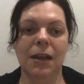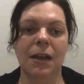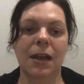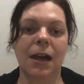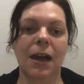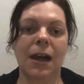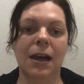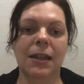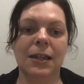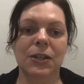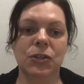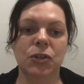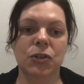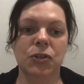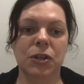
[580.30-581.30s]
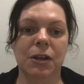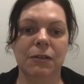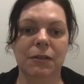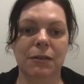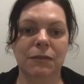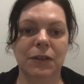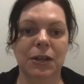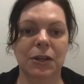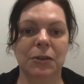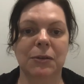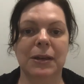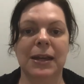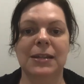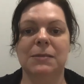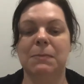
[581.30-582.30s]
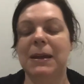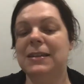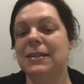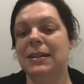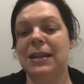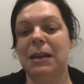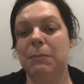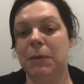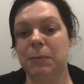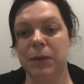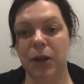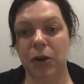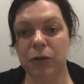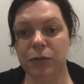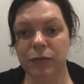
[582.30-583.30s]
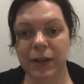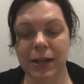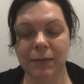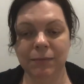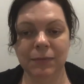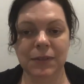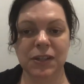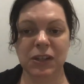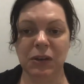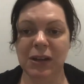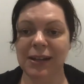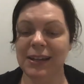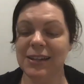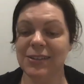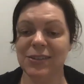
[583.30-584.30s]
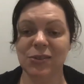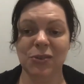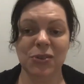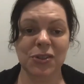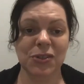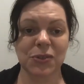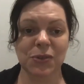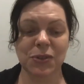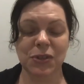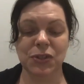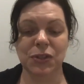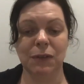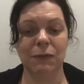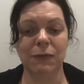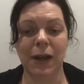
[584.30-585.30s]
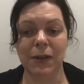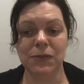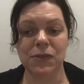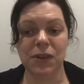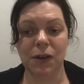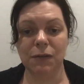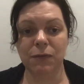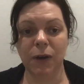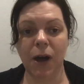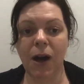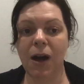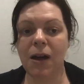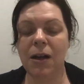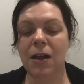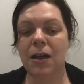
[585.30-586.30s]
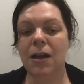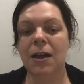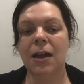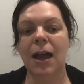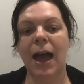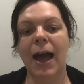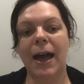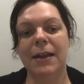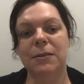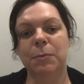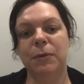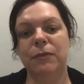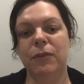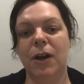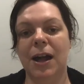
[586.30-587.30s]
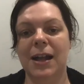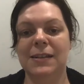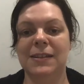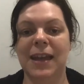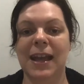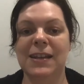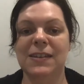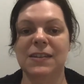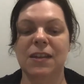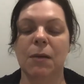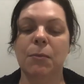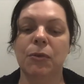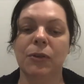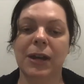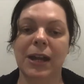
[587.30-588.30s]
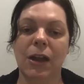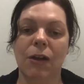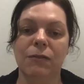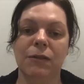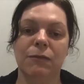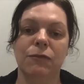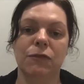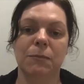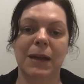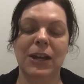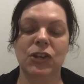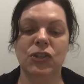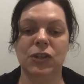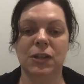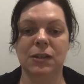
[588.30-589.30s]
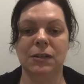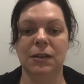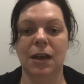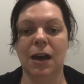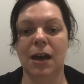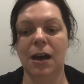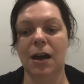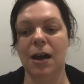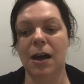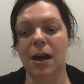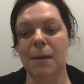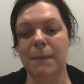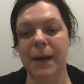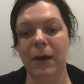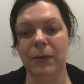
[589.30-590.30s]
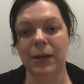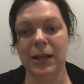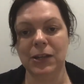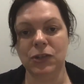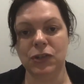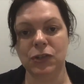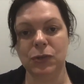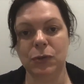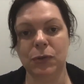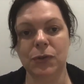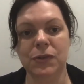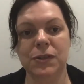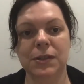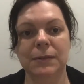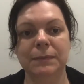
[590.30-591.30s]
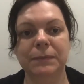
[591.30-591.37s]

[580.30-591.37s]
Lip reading: A literature review is basically a bibliography, so it lists all the sources you've found so far and provides a summary of information about each source.